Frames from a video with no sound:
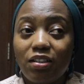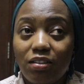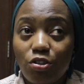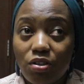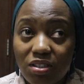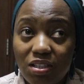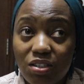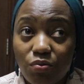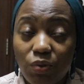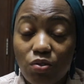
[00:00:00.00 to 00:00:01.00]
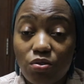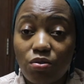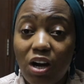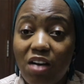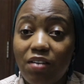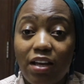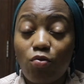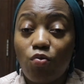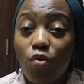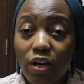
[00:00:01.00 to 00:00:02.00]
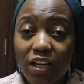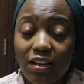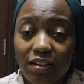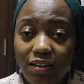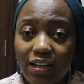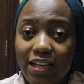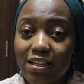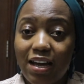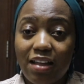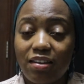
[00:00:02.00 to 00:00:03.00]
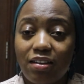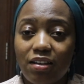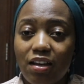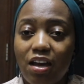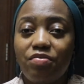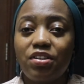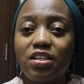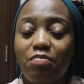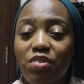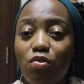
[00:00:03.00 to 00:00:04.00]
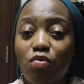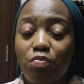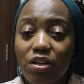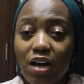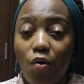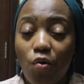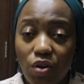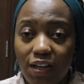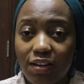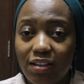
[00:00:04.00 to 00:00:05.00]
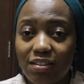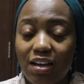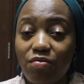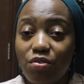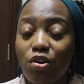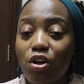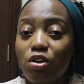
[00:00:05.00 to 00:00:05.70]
Those days we used to have like walk-in, like nothing. Every time there will be a walk-in interview.